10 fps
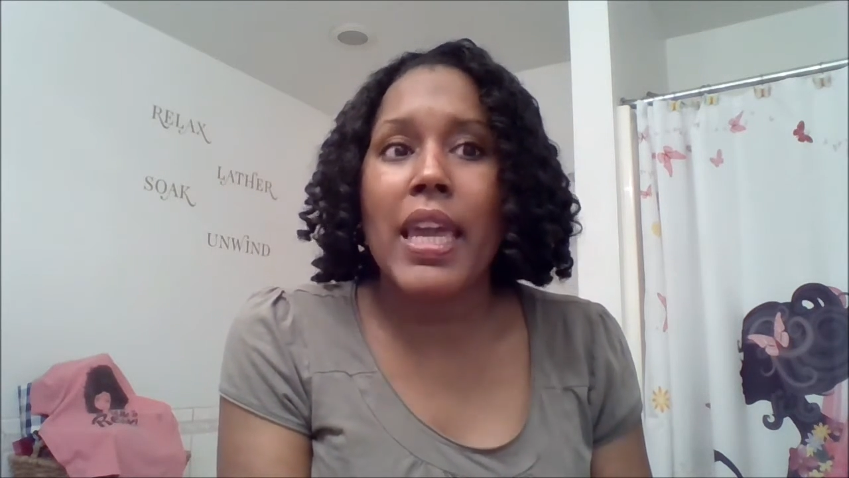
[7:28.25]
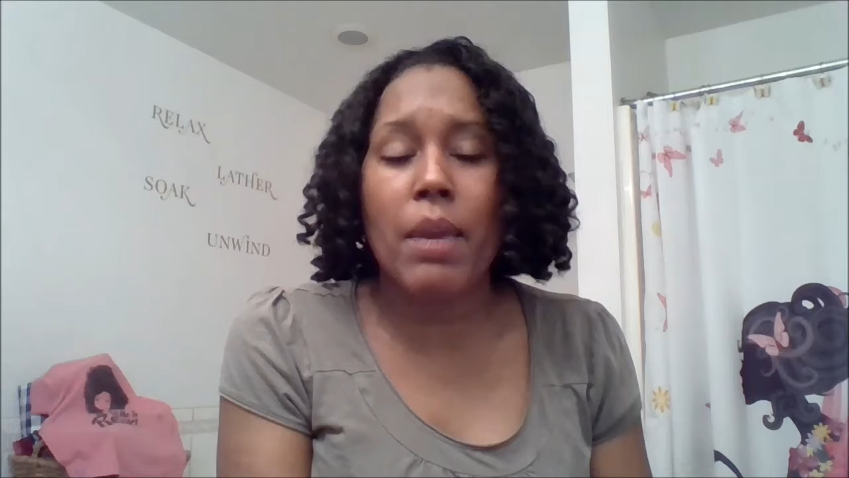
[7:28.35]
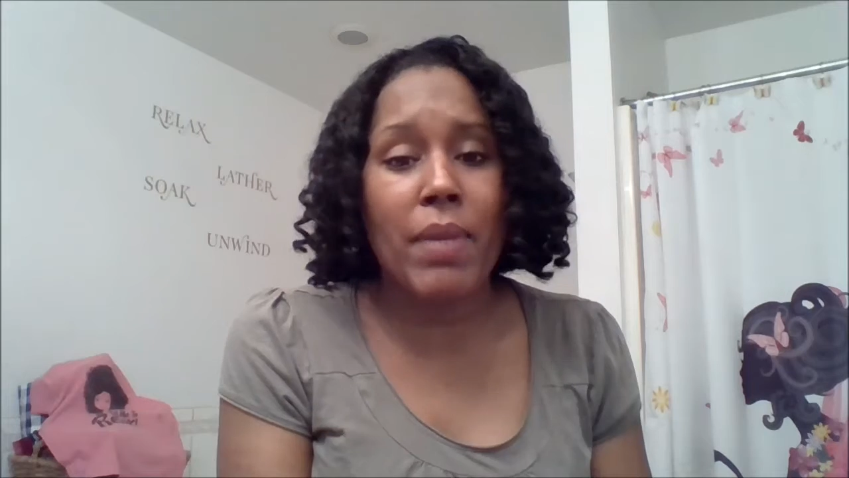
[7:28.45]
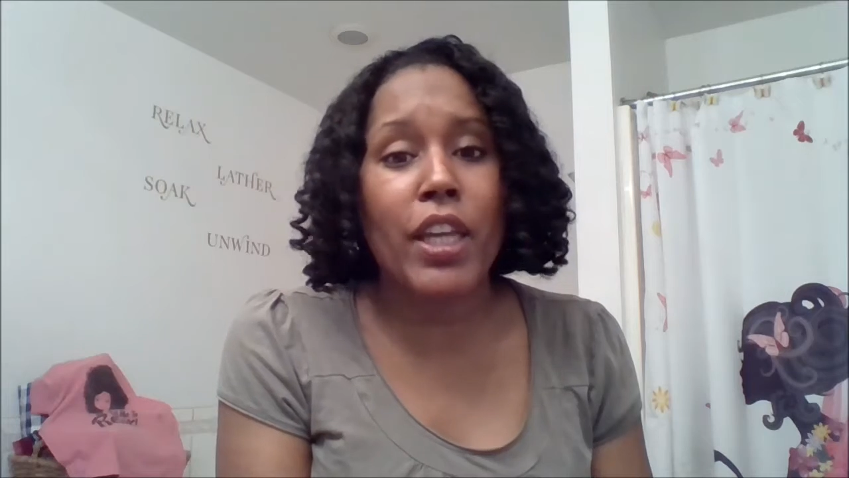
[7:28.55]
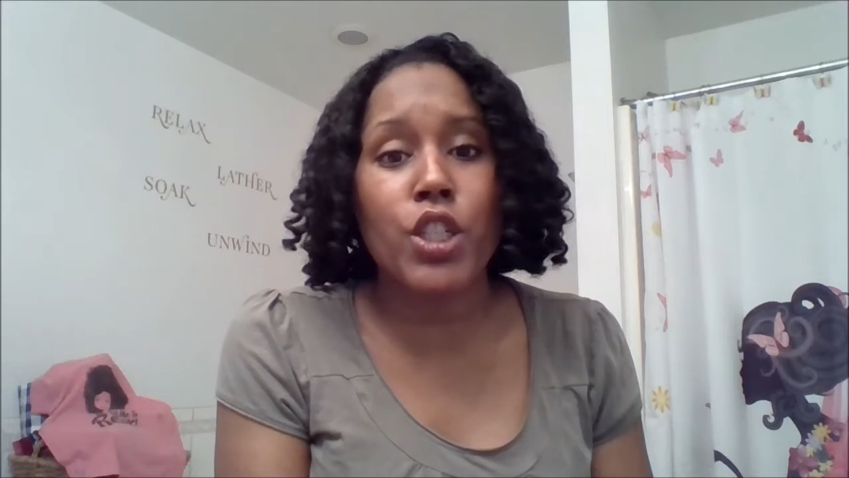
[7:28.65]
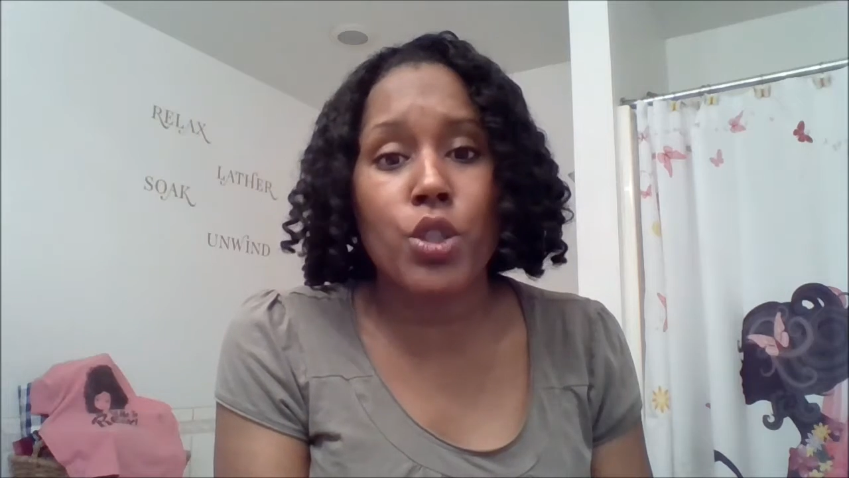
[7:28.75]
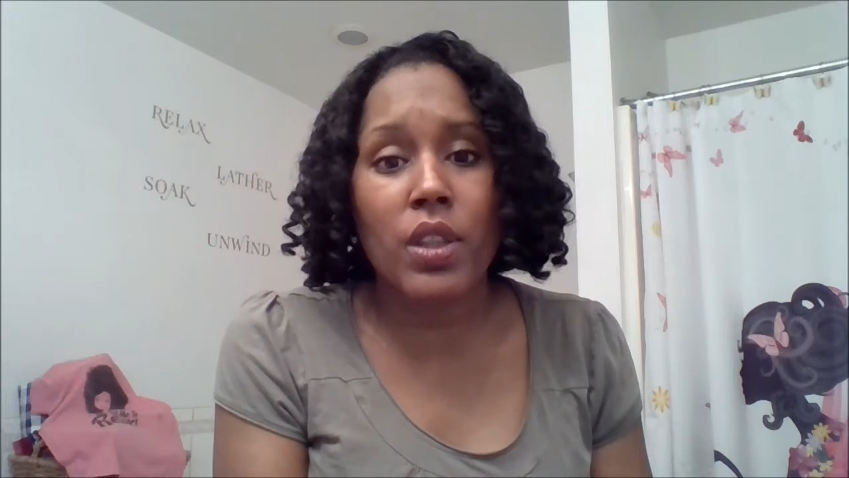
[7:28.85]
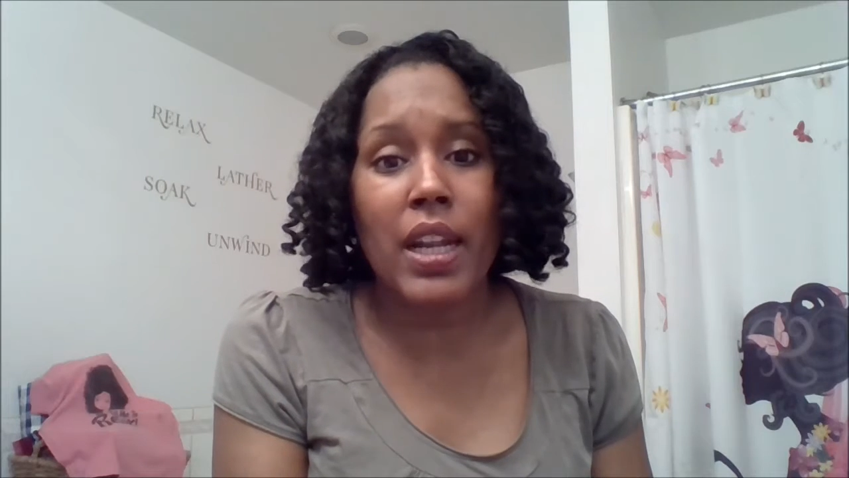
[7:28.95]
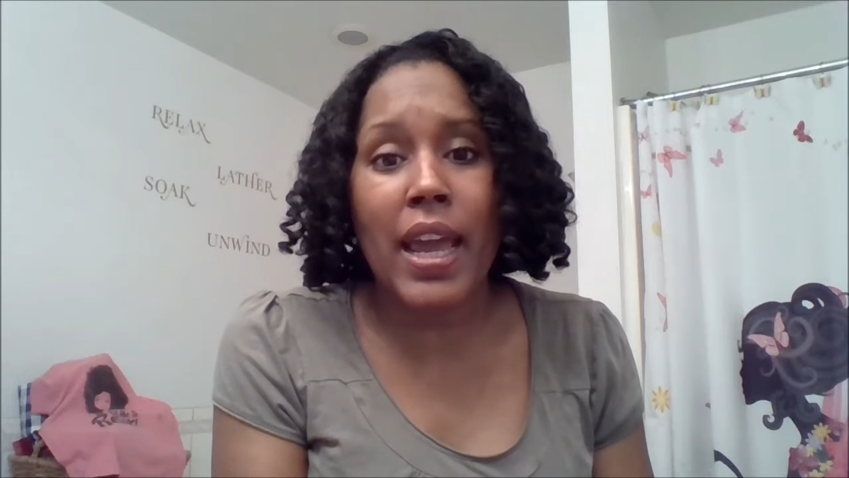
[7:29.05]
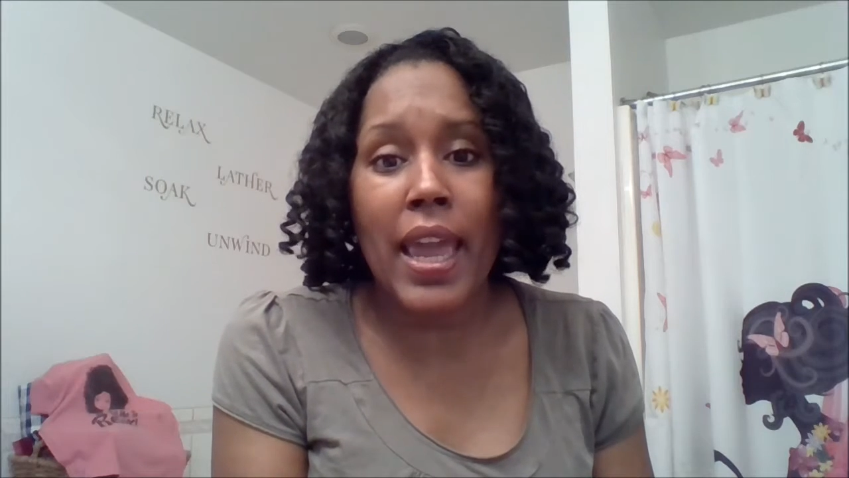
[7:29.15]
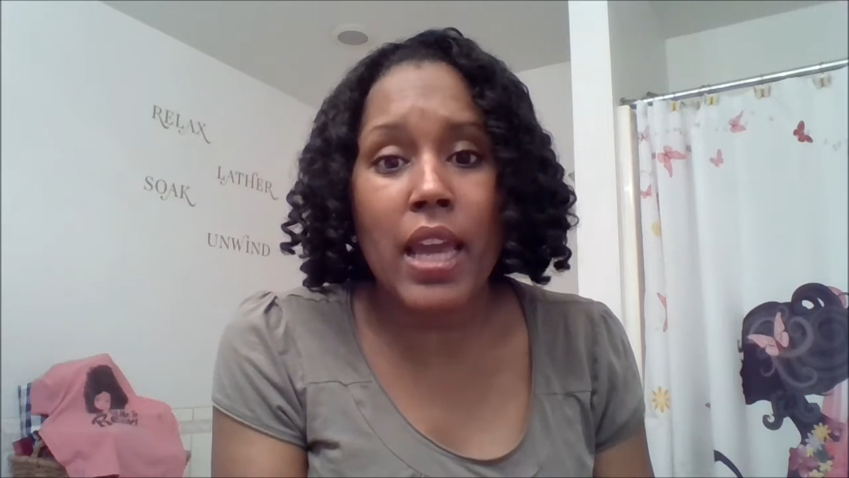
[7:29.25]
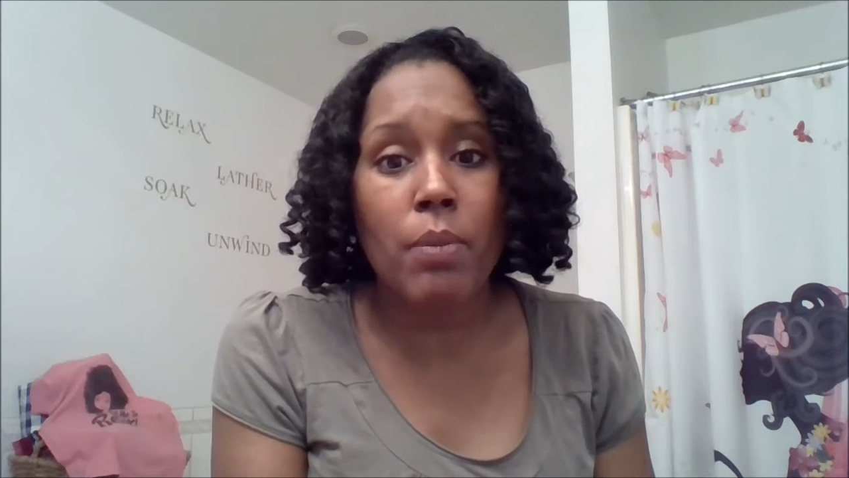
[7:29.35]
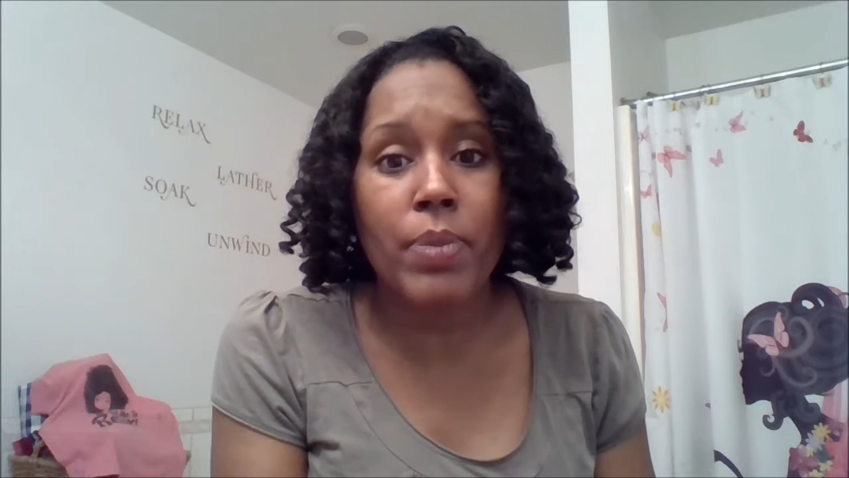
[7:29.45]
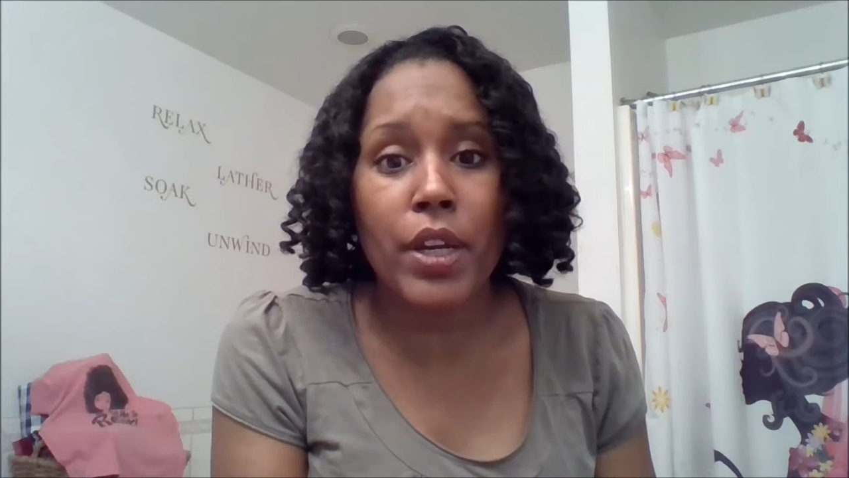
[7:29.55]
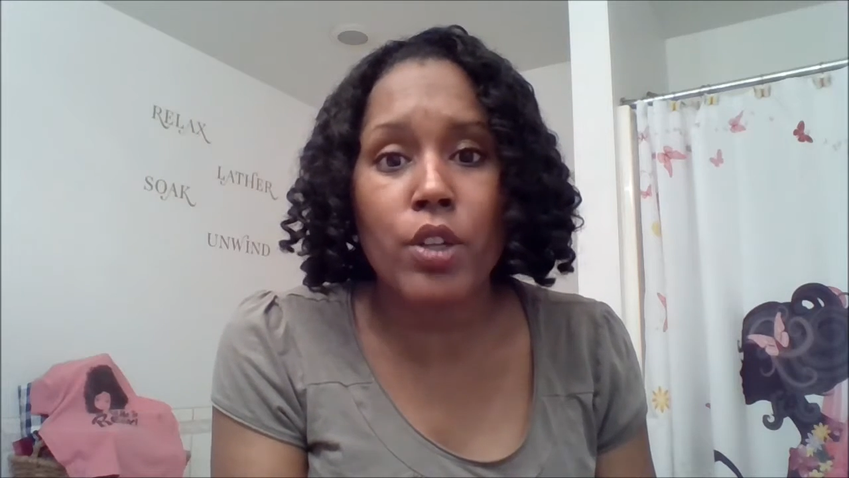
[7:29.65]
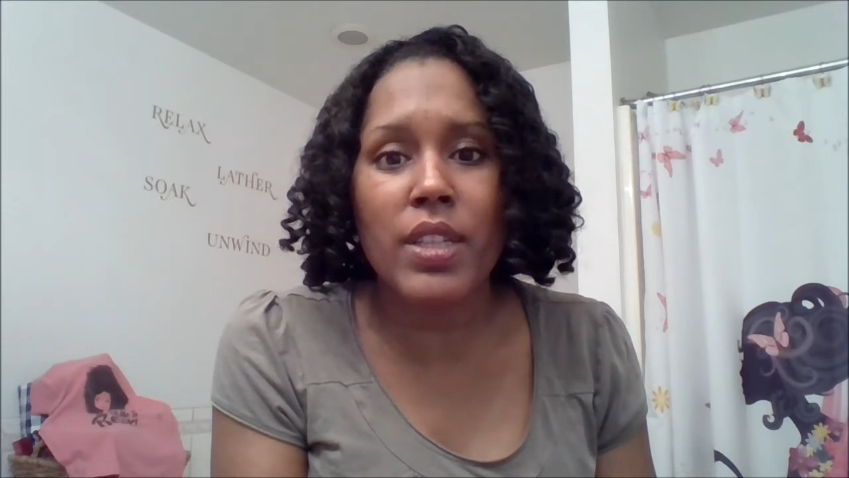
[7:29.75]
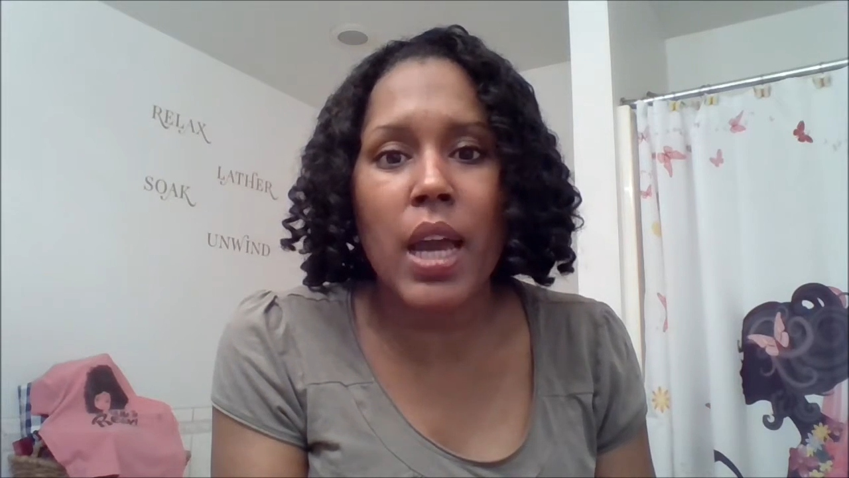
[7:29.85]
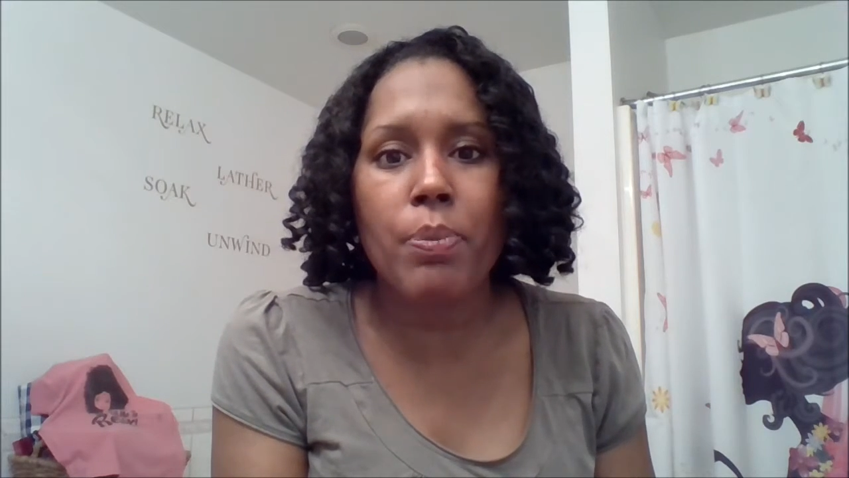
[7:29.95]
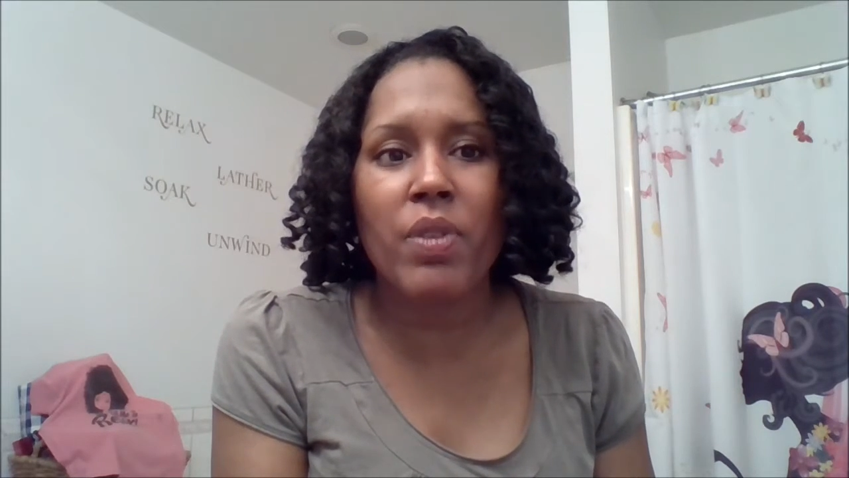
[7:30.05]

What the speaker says: and making sure that I had a better type